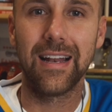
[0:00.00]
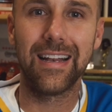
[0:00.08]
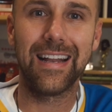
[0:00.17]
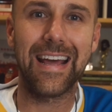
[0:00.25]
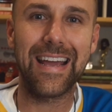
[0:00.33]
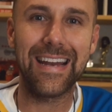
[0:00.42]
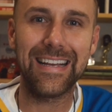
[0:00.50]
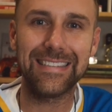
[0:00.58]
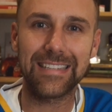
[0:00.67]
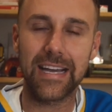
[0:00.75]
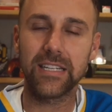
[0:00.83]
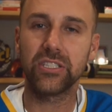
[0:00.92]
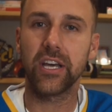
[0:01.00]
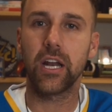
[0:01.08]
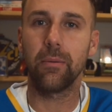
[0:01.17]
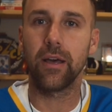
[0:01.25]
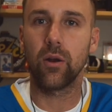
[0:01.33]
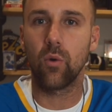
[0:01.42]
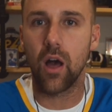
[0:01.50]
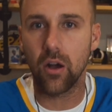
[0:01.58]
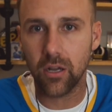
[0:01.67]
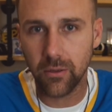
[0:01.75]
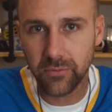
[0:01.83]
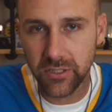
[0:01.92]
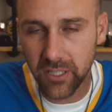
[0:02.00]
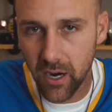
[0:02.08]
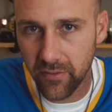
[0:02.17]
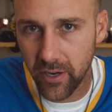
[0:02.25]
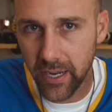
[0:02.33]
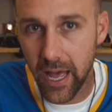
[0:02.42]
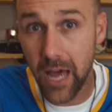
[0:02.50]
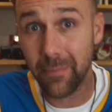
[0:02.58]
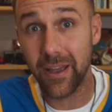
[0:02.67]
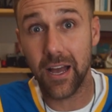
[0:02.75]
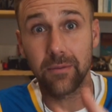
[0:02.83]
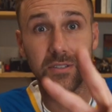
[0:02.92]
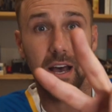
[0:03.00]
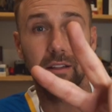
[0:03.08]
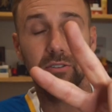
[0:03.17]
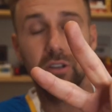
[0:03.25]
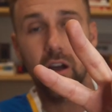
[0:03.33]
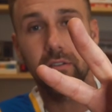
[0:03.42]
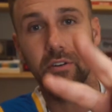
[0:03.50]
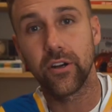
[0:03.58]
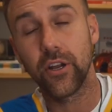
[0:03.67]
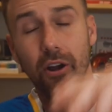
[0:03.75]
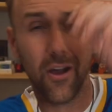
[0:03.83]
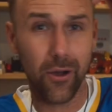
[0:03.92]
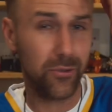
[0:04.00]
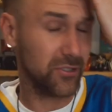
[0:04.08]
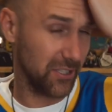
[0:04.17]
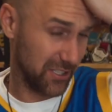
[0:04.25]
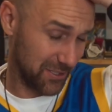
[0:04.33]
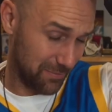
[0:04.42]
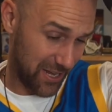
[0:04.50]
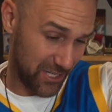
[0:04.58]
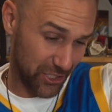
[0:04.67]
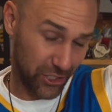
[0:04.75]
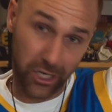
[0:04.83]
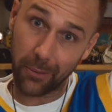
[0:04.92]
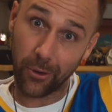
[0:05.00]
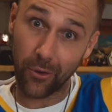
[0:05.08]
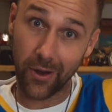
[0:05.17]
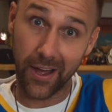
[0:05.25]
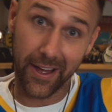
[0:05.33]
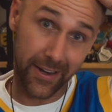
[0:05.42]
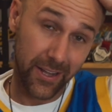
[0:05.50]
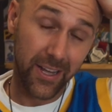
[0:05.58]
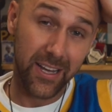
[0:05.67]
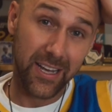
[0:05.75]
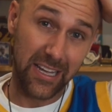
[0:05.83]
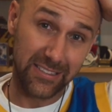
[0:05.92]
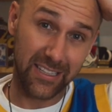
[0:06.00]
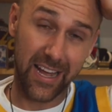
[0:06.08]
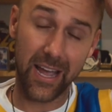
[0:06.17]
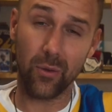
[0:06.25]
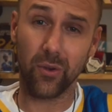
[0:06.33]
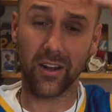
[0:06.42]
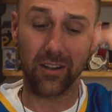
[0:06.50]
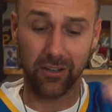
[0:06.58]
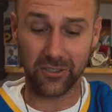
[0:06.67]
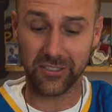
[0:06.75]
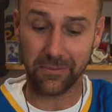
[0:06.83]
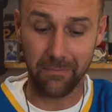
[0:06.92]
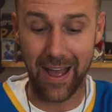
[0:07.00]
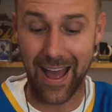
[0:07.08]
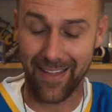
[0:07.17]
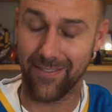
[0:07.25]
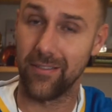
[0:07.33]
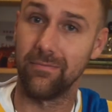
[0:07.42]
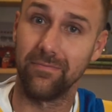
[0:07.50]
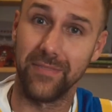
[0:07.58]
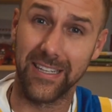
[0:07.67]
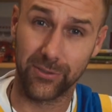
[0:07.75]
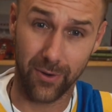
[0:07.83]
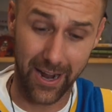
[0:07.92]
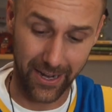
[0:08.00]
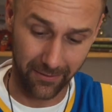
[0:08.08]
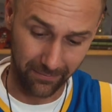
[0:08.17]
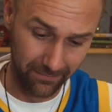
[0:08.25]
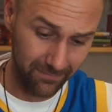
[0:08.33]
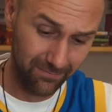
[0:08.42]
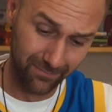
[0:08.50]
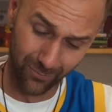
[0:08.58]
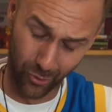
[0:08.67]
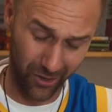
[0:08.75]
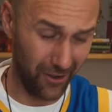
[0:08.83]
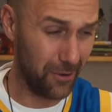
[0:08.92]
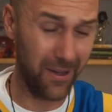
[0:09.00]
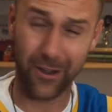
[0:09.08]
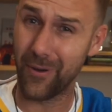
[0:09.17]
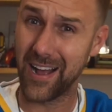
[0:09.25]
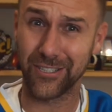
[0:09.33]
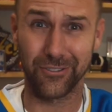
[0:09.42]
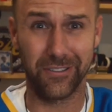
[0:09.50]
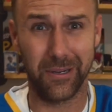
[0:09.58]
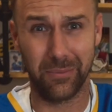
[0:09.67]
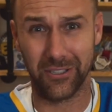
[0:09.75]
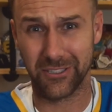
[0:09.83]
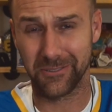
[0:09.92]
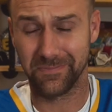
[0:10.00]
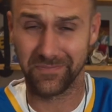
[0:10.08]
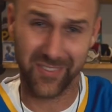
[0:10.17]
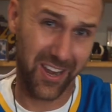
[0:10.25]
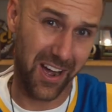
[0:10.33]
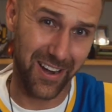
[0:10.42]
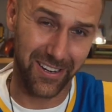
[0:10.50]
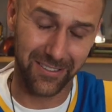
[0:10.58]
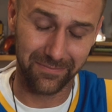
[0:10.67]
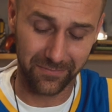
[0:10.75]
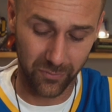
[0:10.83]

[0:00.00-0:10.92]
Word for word: Ladies and gentlemen, welcome to Tarver Academy. I'm Tyler Tarver, your host on this magic carpet ride. And today we're going to learn some math. That's right. We're learning about irrational numbers. Kind of.